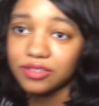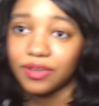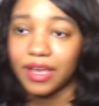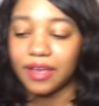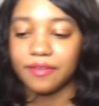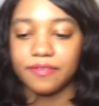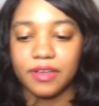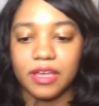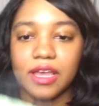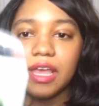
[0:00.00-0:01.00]
have
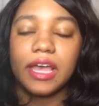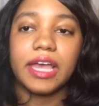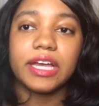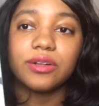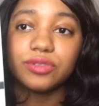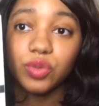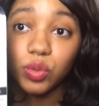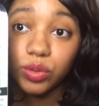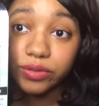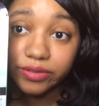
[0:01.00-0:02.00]
Echo
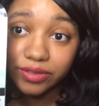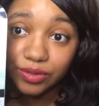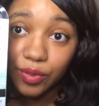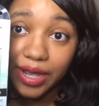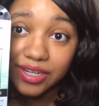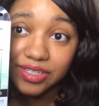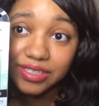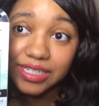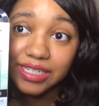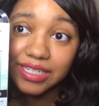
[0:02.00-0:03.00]
tools, so
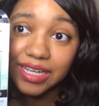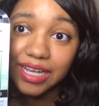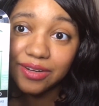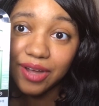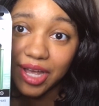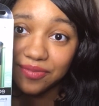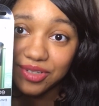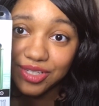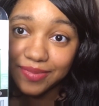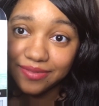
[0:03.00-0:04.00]
actually I don't have to
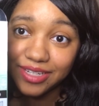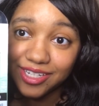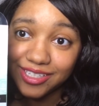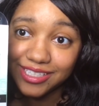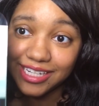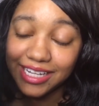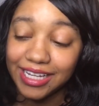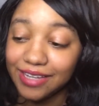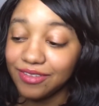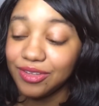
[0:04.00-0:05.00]
use my finger today,
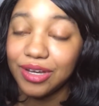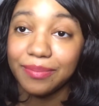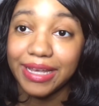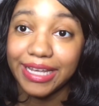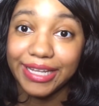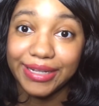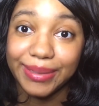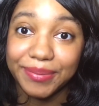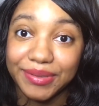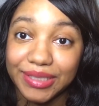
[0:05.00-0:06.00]
even though I might end
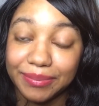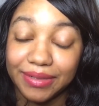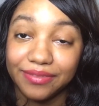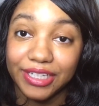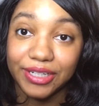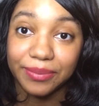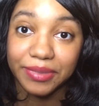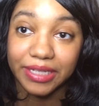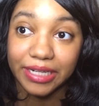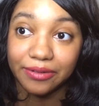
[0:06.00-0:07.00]
up using my finger,
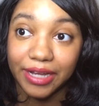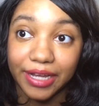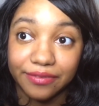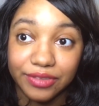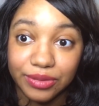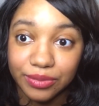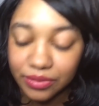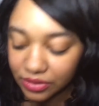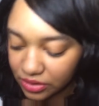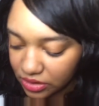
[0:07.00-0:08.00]
but I don't have to.
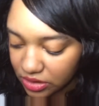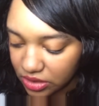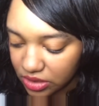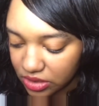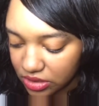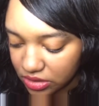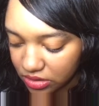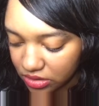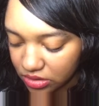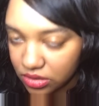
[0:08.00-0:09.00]

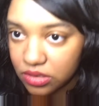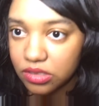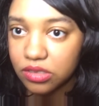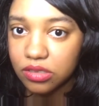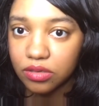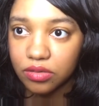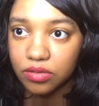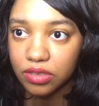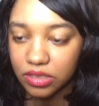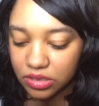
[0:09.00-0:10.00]
So
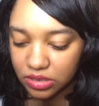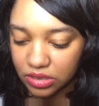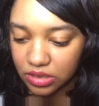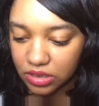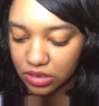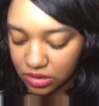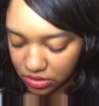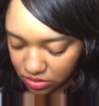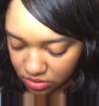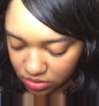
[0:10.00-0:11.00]
let's see
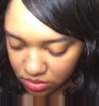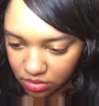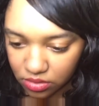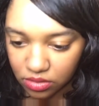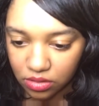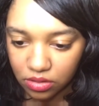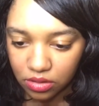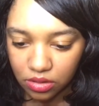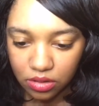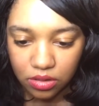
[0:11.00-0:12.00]
here.
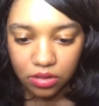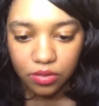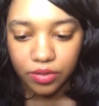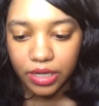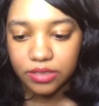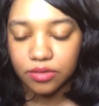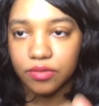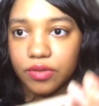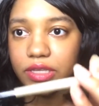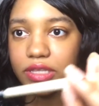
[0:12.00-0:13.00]
Okay, so
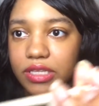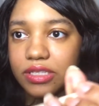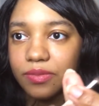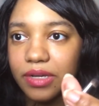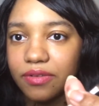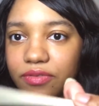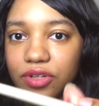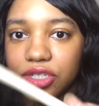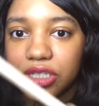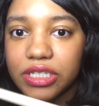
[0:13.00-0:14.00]
this one
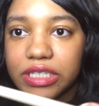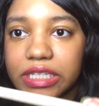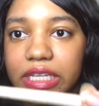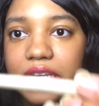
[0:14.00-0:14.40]
fortunately